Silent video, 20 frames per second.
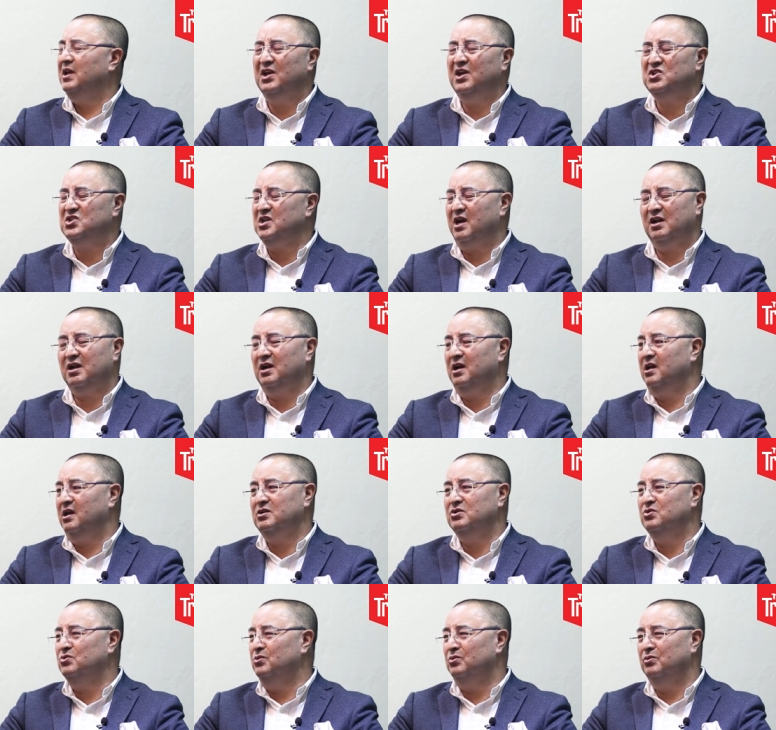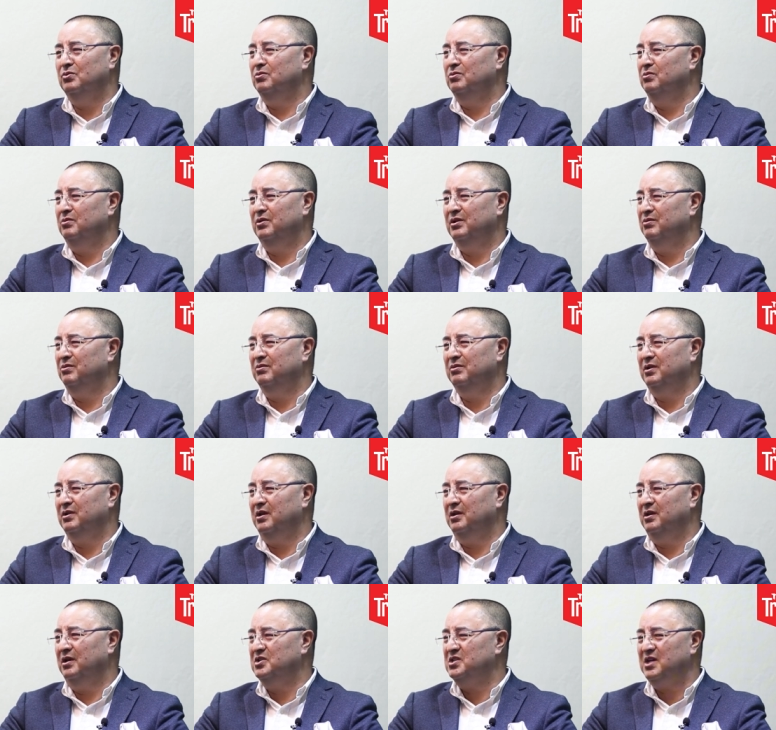HR can't do. You know
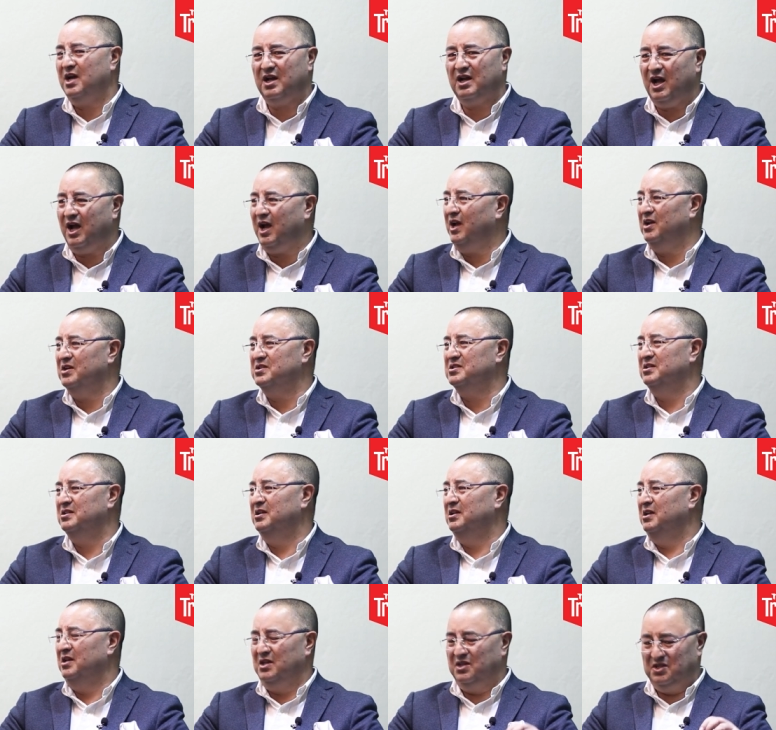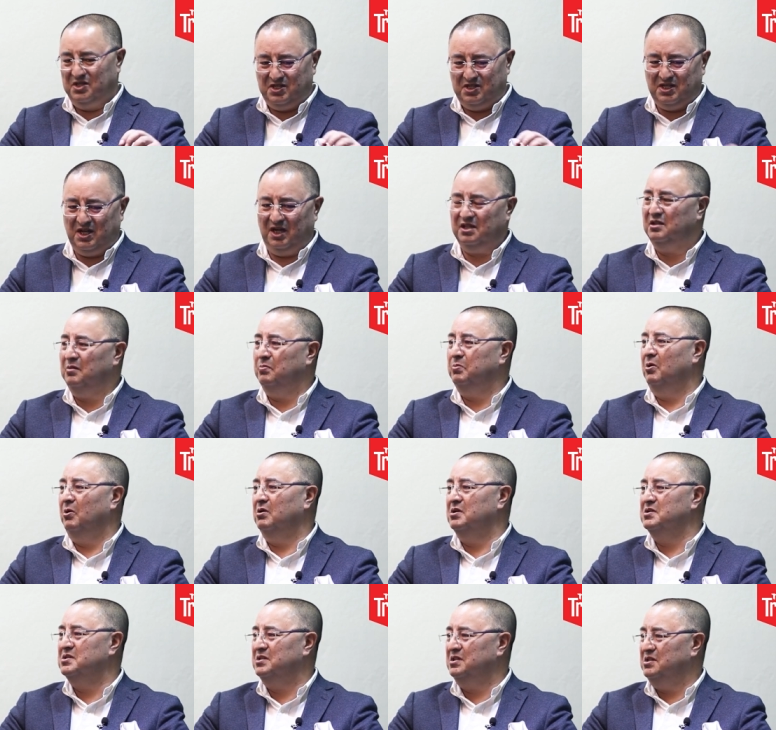that. HR hires, set the
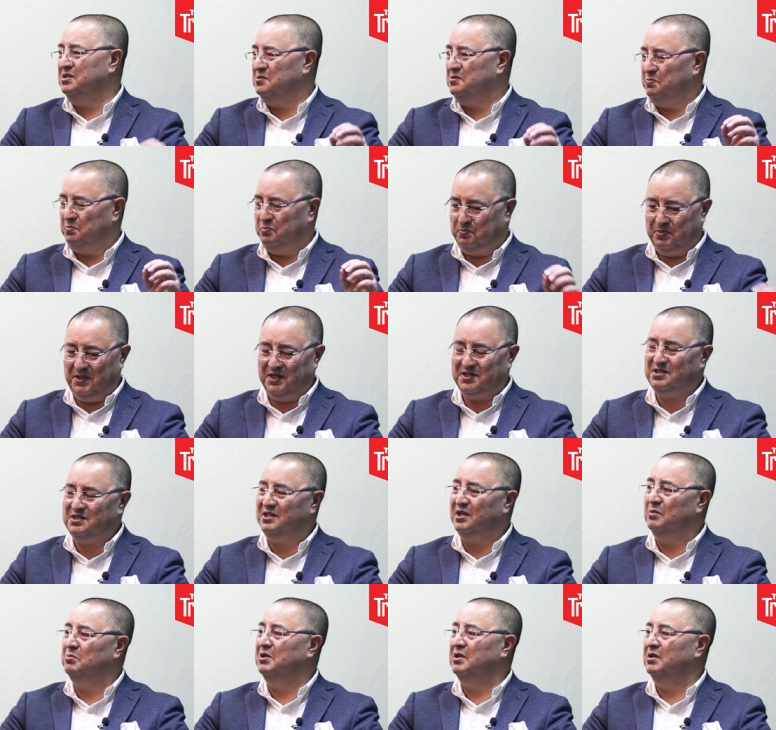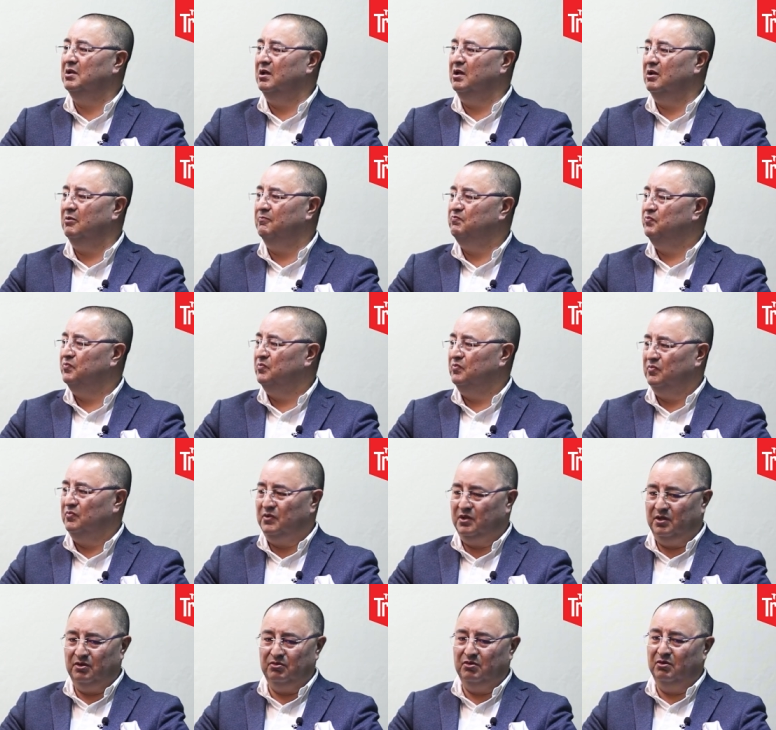policies, place them in a,
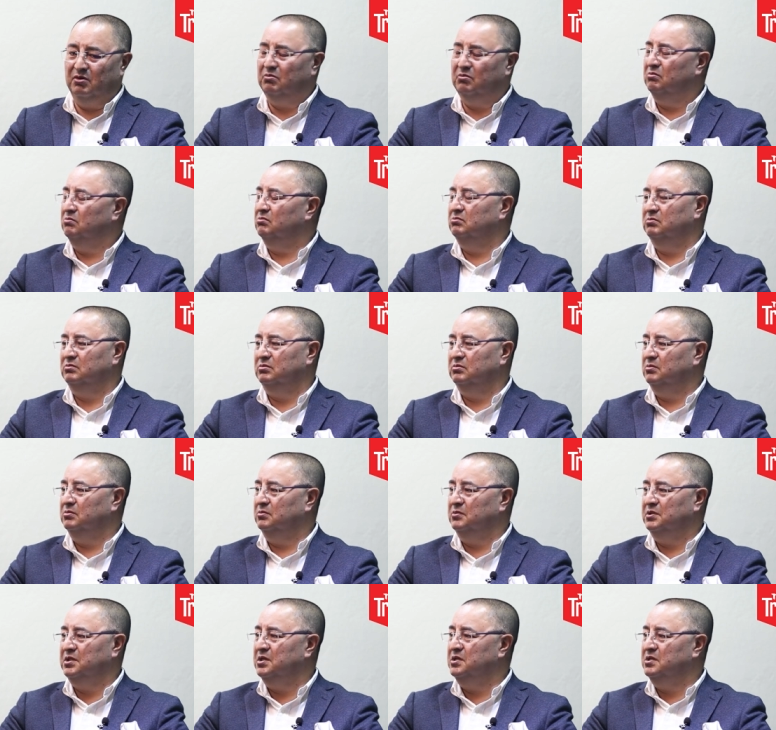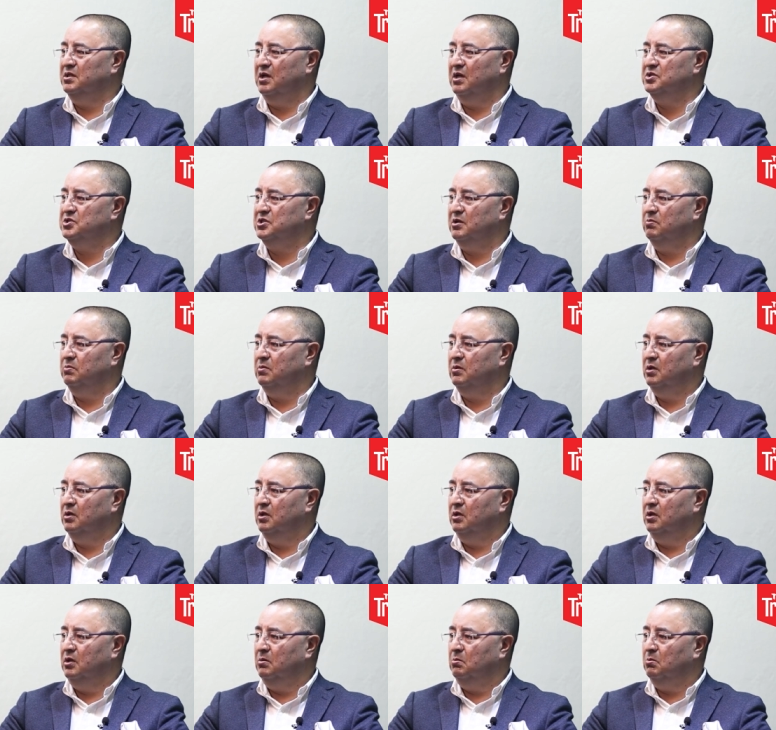you know, internship.
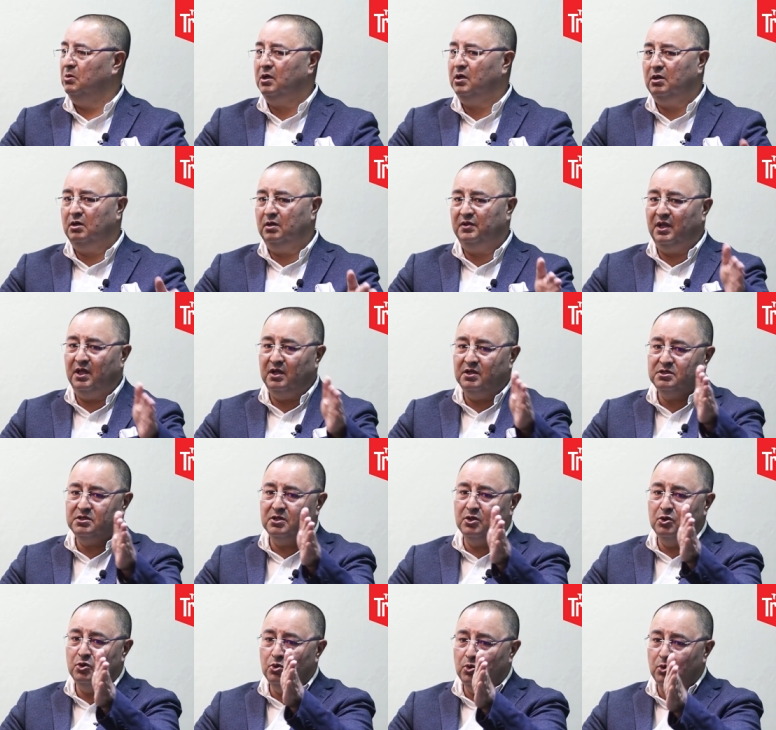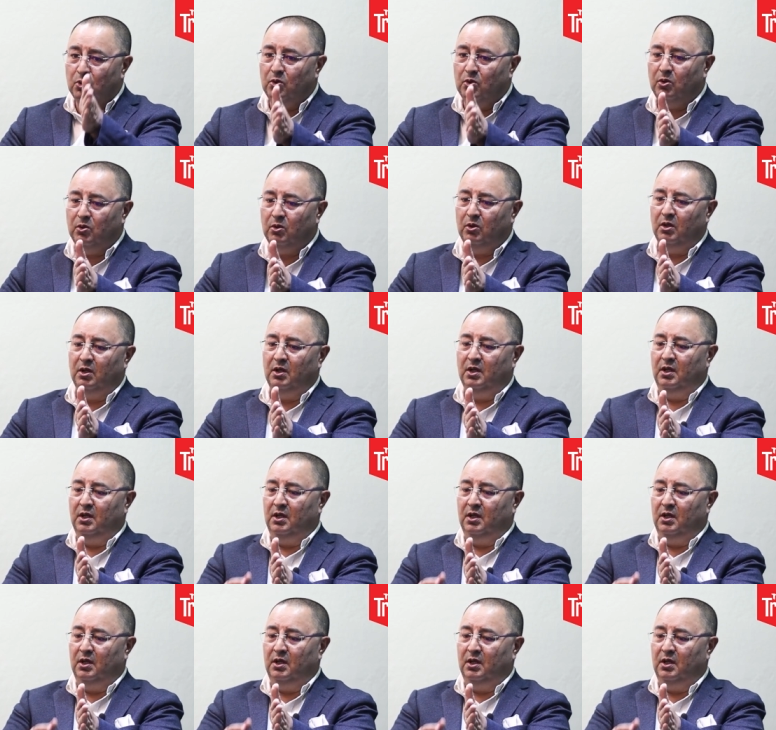But there is a no